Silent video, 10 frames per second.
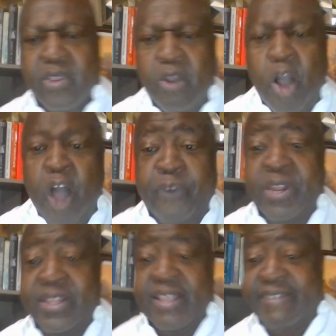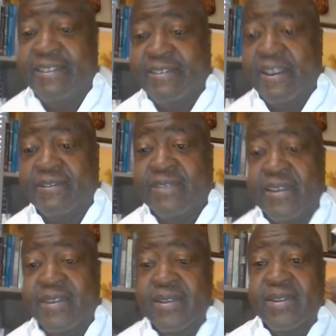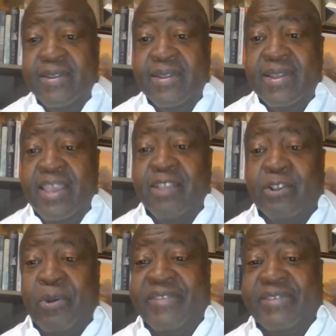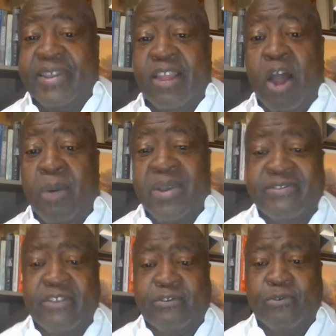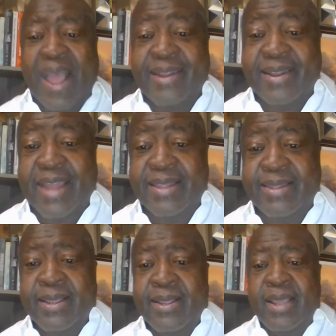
Offering the teachers increasing allowances rather than